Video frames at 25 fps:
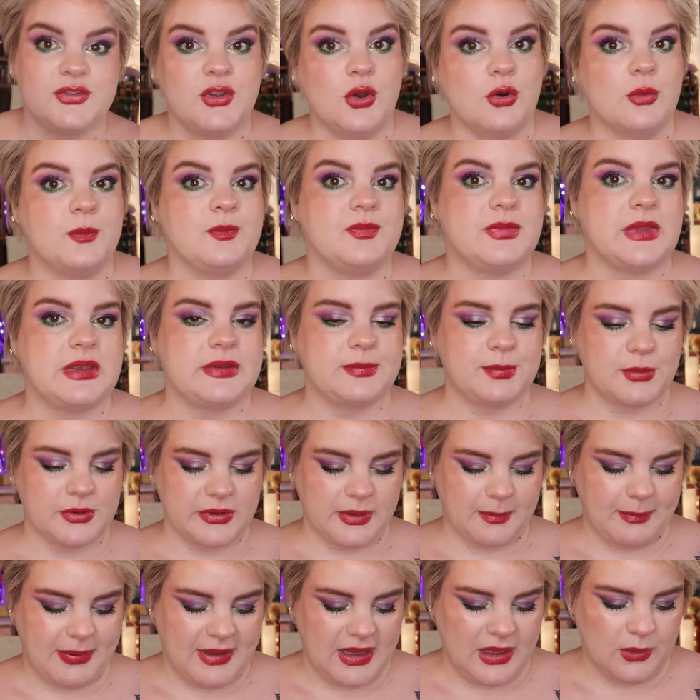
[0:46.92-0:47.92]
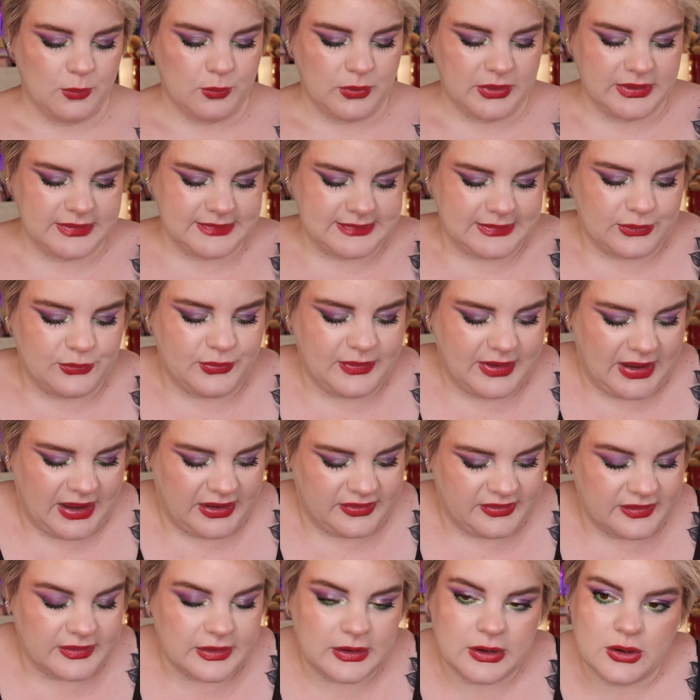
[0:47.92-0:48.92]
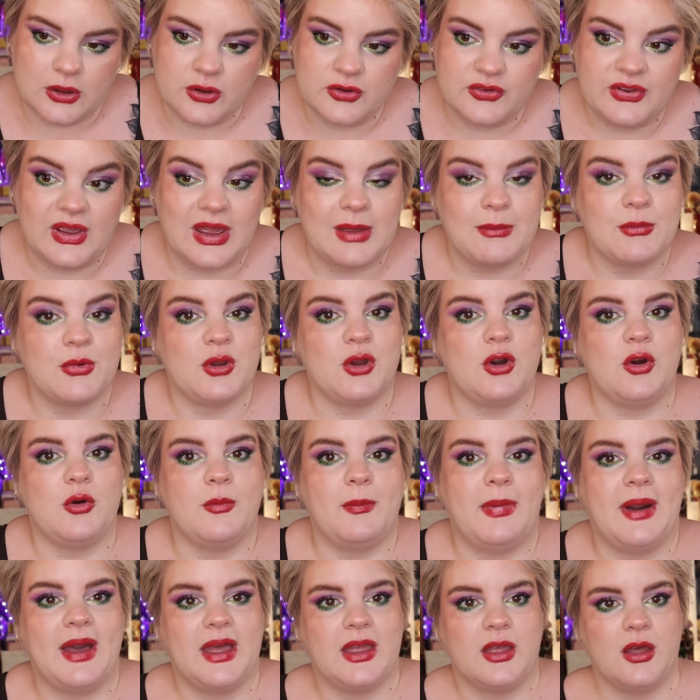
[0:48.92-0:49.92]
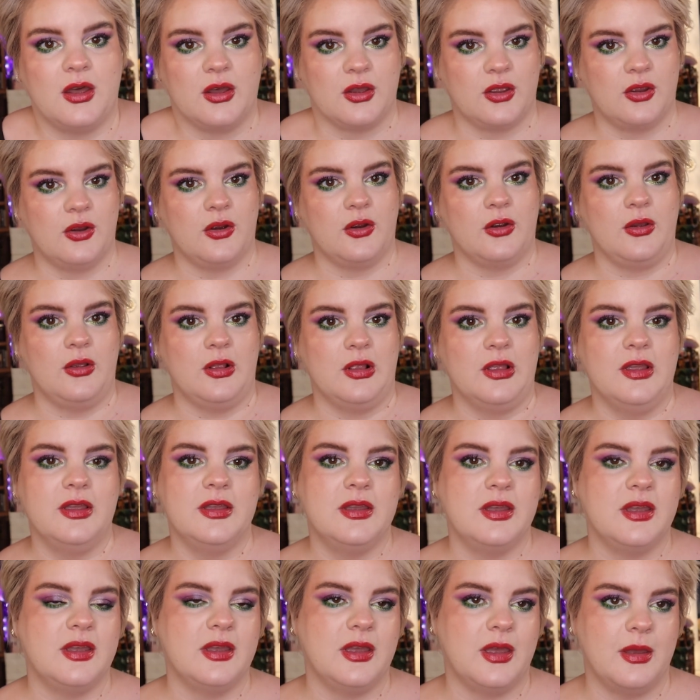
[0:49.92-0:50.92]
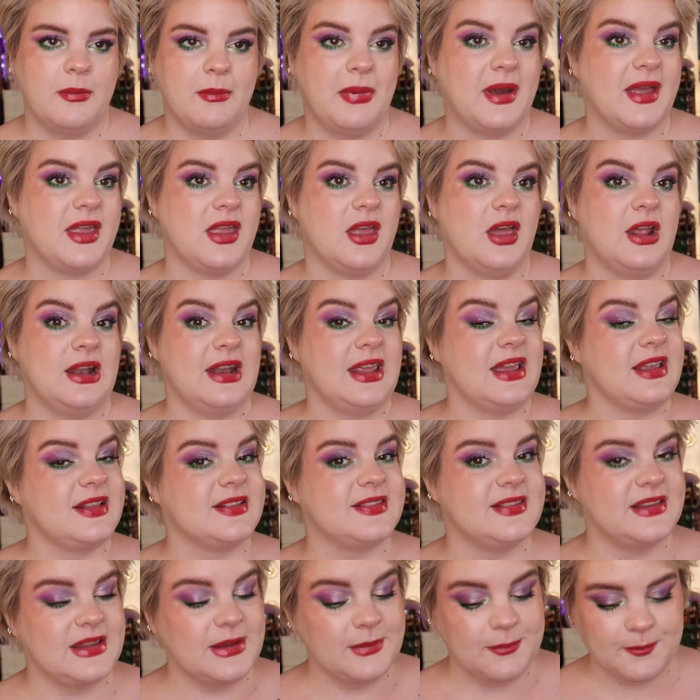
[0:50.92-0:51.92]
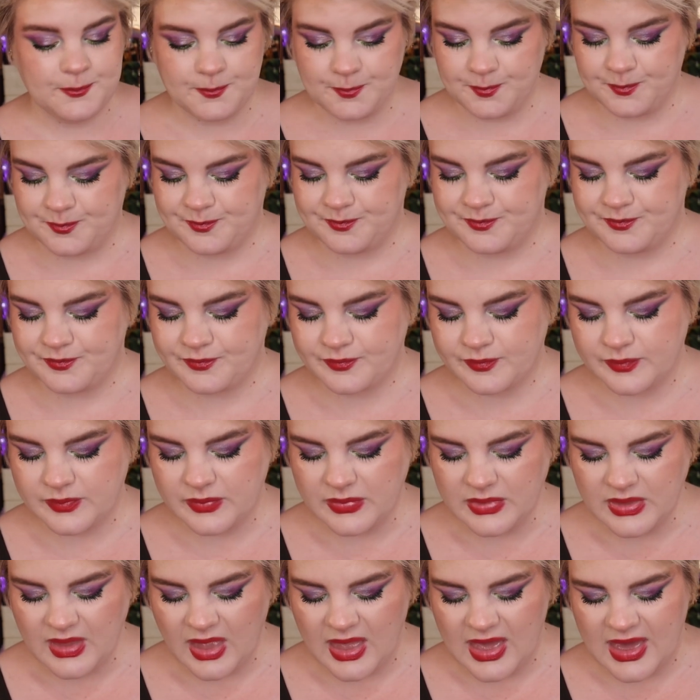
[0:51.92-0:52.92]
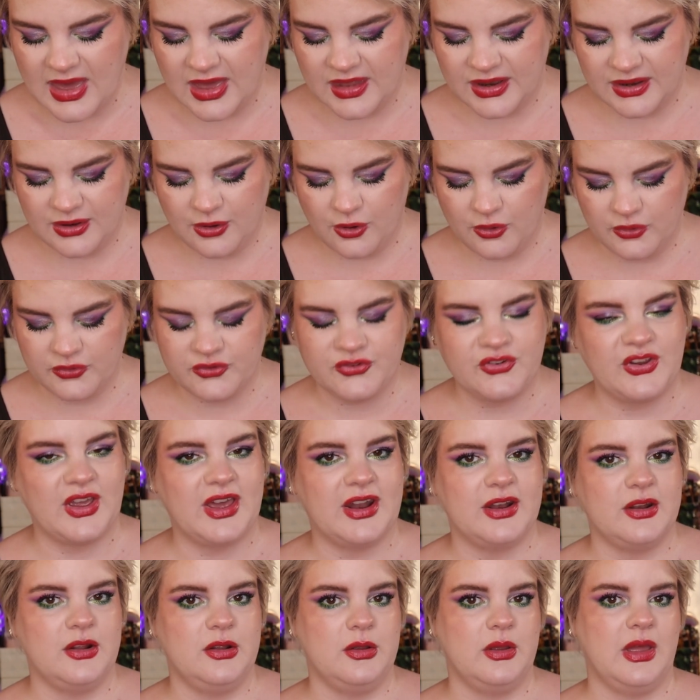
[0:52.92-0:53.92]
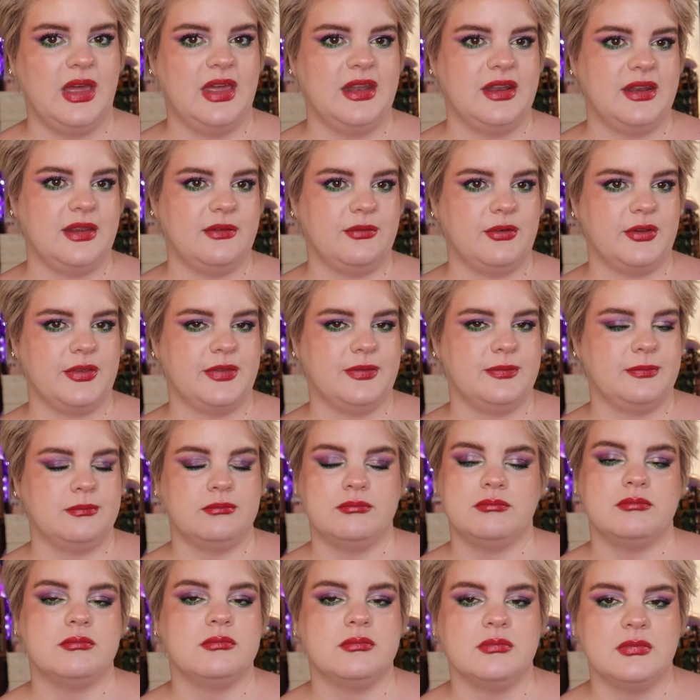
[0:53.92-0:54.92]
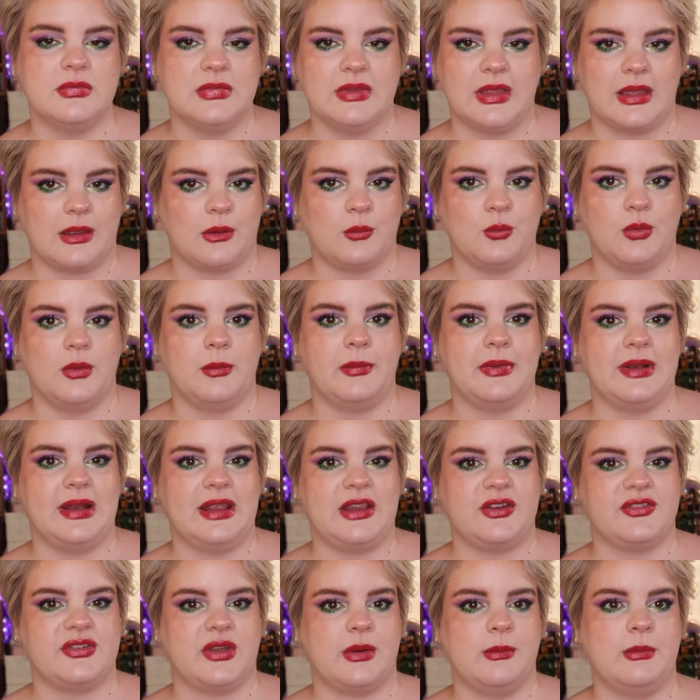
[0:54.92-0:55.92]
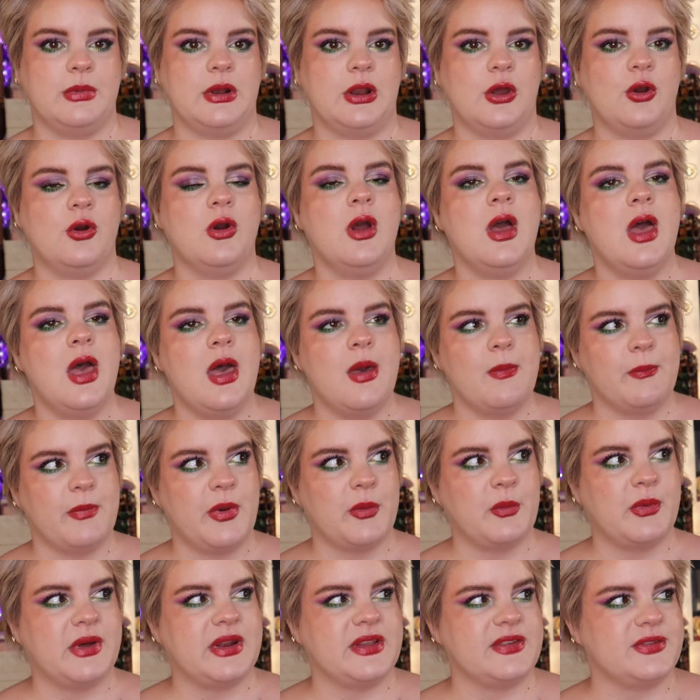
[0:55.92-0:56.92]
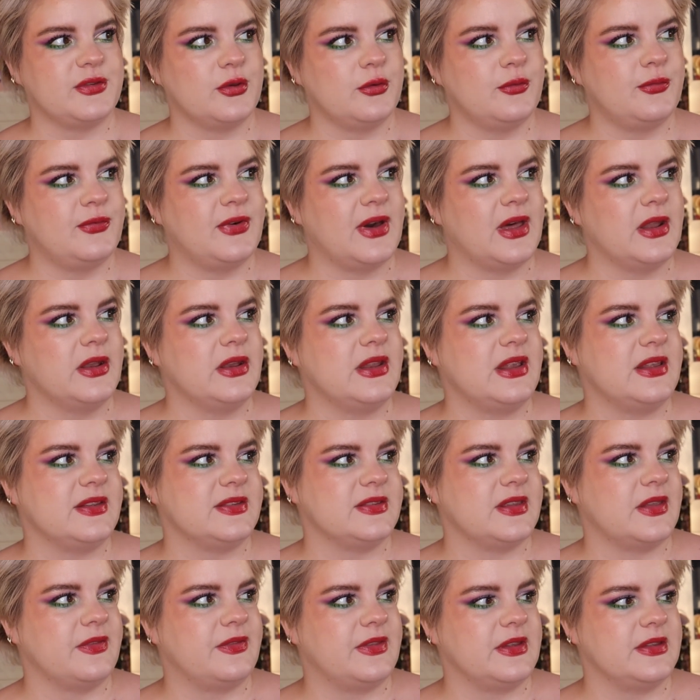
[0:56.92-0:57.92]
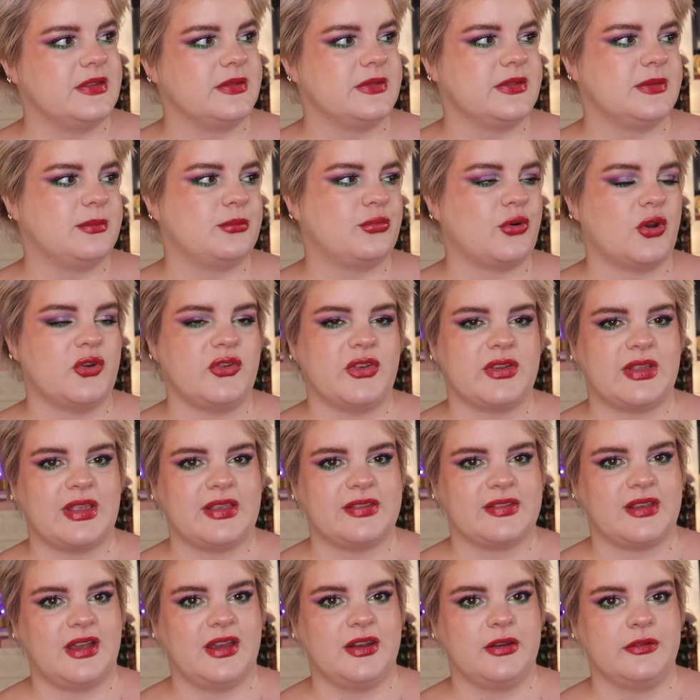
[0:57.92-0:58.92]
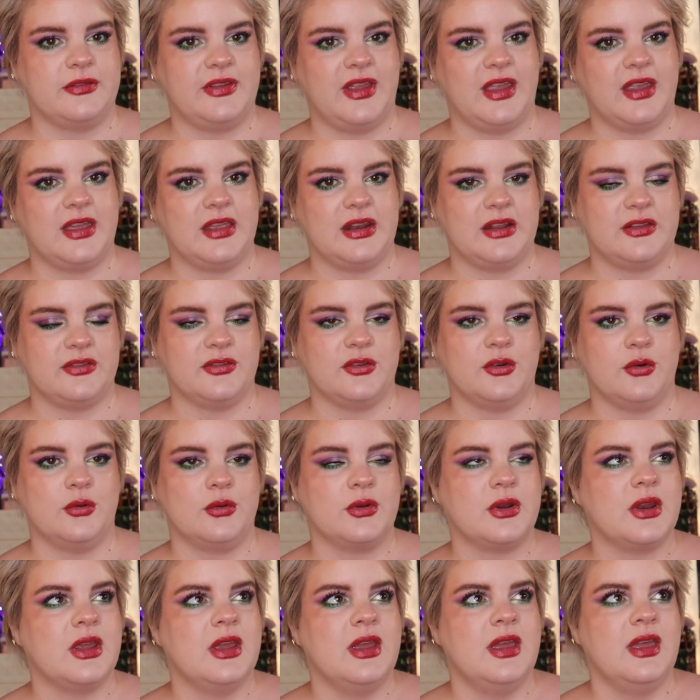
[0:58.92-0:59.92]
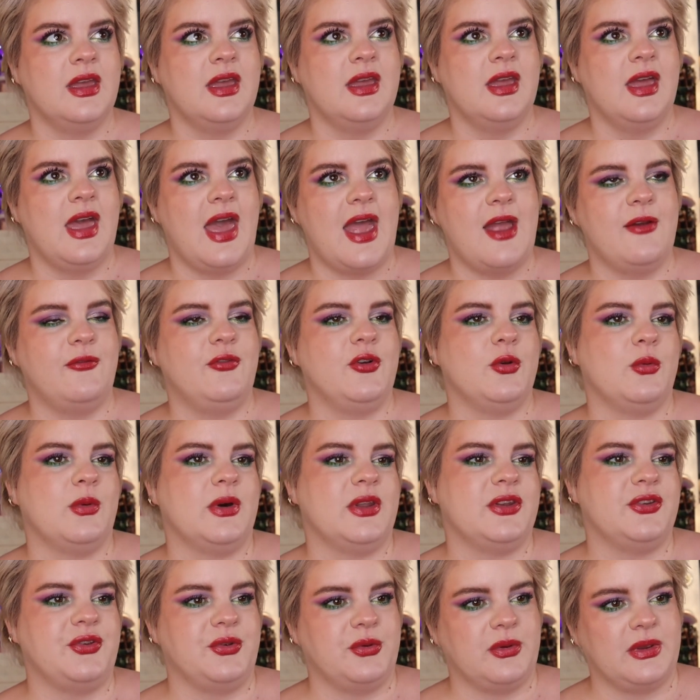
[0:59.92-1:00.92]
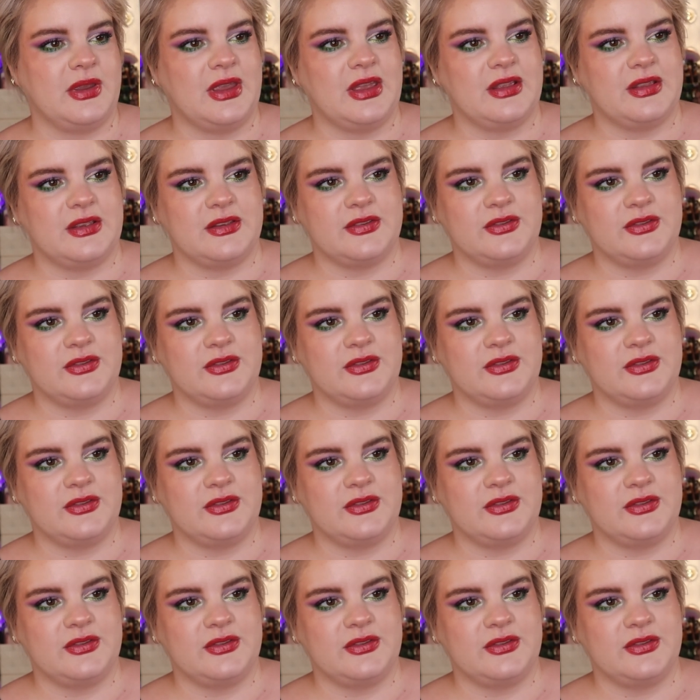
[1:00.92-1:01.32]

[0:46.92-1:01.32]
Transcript: So this project pan was created a long time ago by a girl, by Alexi, and her channel and everything like will be linked down below. But what is so fun is that this project has kind of taken its own. Everyone doing it